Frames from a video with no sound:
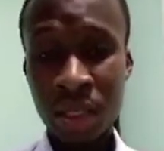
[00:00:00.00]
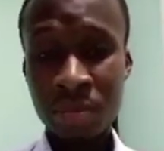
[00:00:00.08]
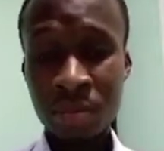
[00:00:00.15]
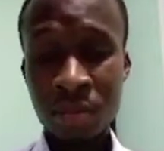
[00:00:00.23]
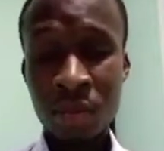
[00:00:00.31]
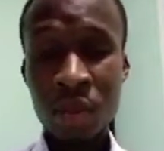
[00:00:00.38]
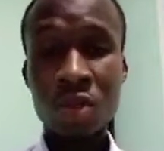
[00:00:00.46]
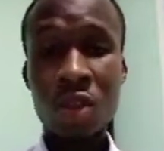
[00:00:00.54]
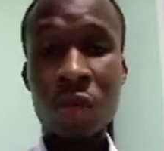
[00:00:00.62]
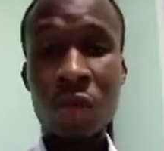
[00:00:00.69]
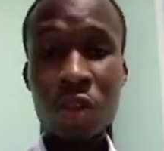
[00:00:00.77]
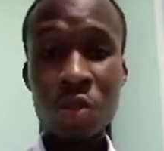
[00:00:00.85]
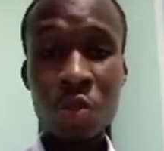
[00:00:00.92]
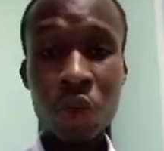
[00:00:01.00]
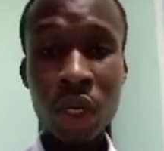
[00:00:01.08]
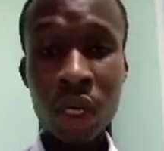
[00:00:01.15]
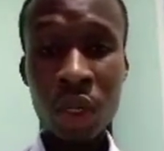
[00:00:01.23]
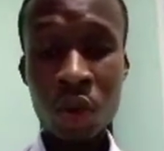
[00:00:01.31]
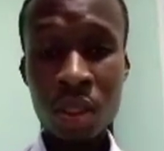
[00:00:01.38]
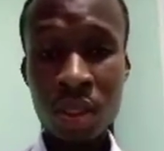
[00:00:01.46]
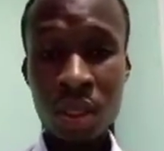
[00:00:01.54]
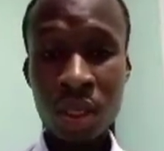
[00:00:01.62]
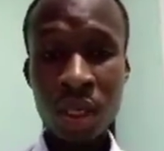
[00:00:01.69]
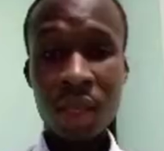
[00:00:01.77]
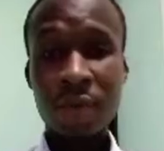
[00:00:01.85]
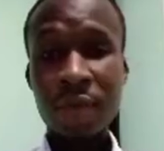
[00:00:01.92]
So if you smoke a lot, in
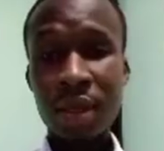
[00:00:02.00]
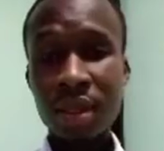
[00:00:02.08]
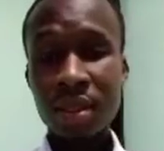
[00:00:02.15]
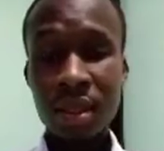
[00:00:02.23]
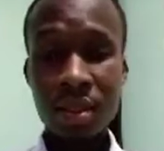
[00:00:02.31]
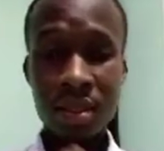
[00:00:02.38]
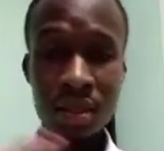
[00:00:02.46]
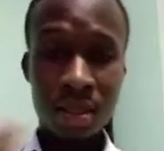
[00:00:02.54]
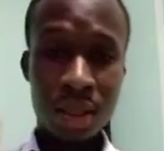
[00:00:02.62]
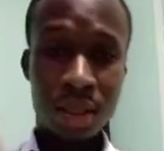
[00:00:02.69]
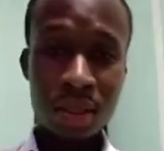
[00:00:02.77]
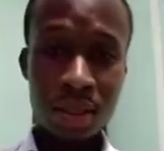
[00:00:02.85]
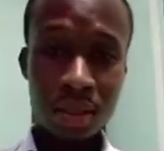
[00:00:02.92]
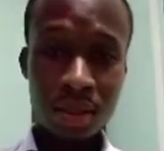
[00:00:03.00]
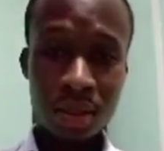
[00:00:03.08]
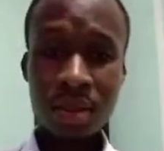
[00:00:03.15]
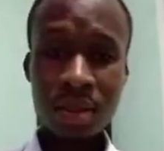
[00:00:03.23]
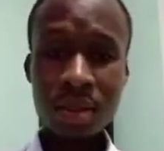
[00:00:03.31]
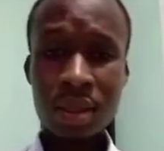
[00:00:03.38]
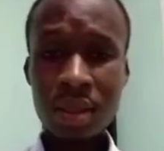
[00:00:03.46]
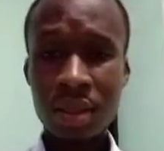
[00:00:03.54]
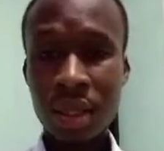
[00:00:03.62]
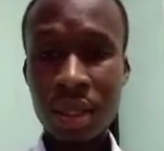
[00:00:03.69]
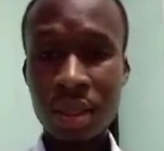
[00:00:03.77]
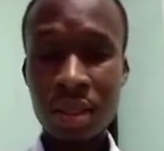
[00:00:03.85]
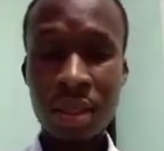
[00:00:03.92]
fact, there's a science study that
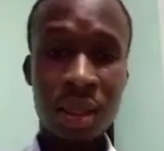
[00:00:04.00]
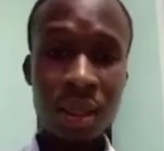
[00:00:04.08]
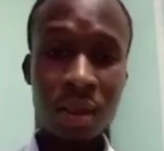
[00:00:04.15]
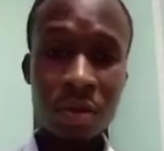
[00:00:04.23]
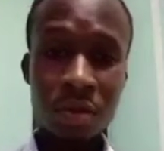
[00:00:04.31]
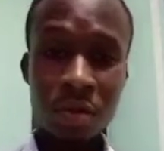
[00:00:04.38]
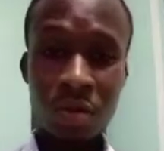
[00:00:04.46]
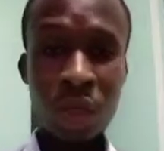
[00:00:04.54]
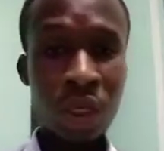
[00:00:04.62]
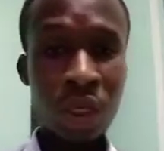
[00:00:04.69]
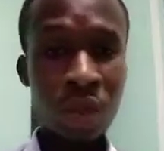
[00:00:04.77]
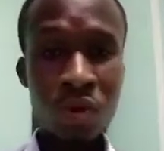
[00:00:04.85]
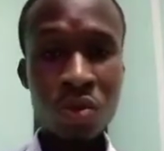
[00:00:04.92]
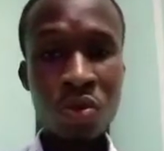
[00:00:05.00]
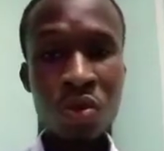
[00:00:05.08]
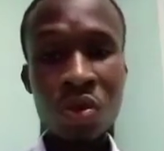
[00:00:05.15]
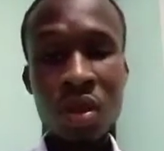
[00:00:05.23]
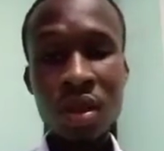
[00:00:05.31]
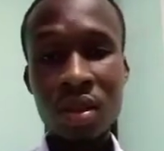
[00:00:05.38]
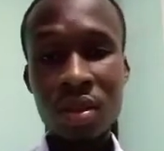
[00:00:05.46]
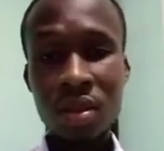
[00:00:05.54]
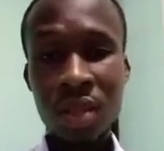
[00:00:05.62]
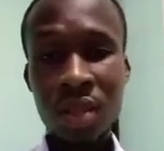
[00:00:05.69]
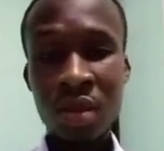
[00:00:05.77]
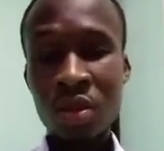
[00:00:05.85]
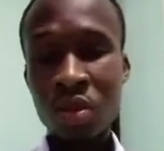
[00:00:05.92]
smoking also tends
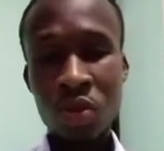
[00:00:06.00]
to